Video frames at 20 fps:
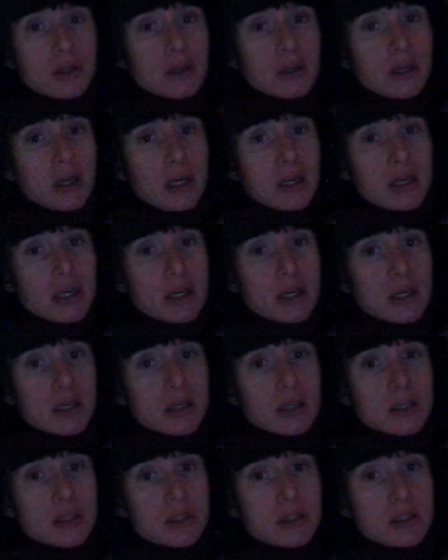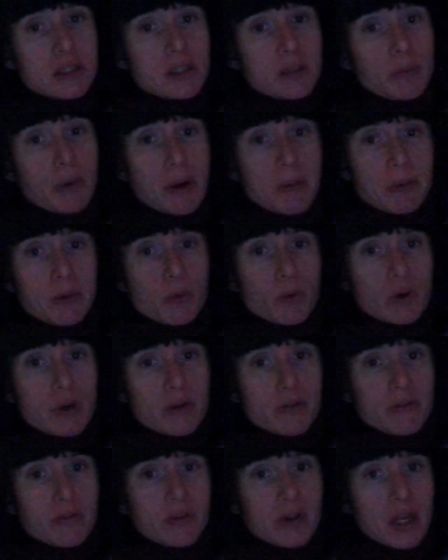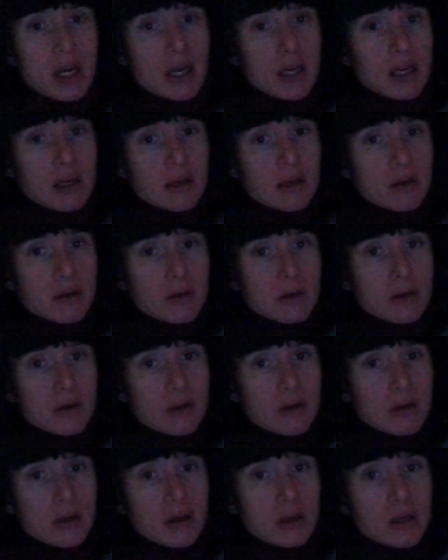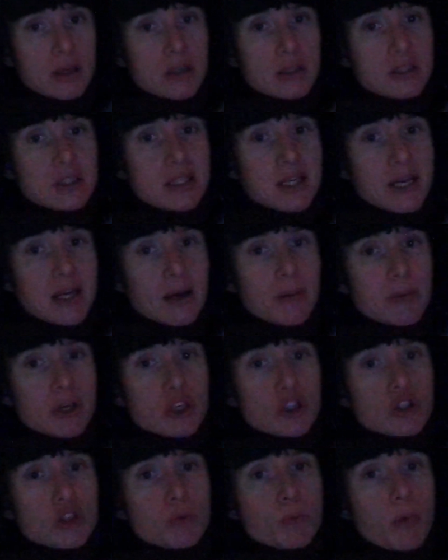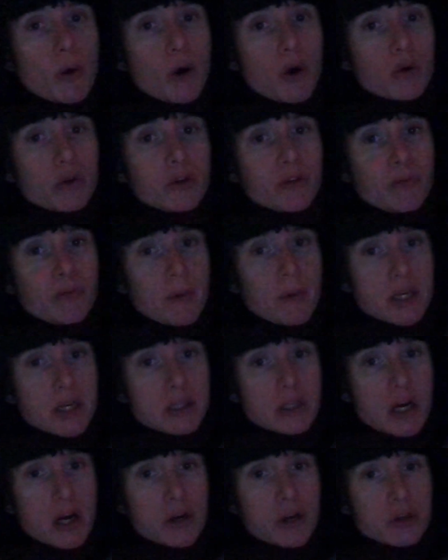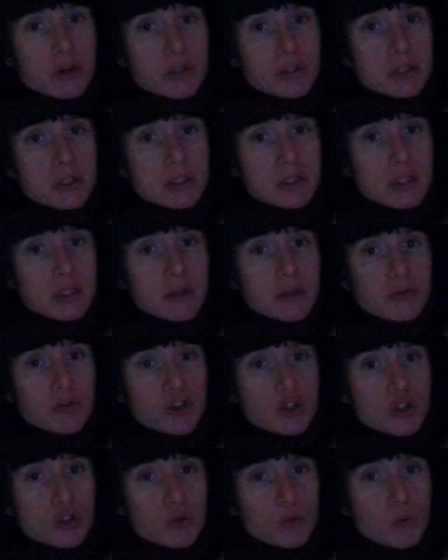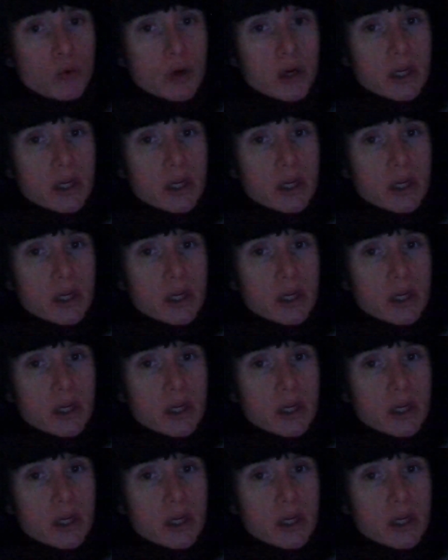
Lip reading: and he probably would have, like, damaged both of my daughters instead of just one.